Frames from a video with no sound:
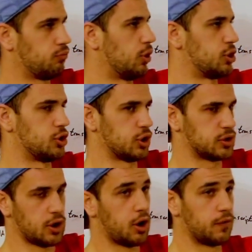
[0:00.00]
which is
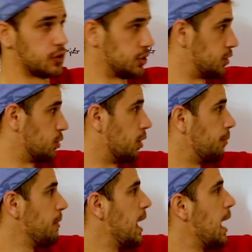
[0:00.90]
just our version of
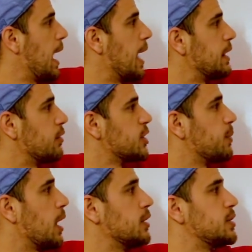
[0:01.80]
Tor, and they
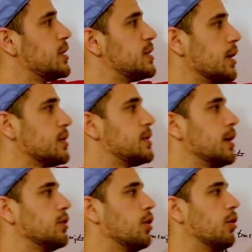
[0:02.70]
respond to the cell
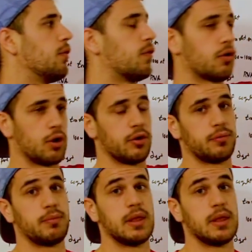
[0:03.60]
signal for growth,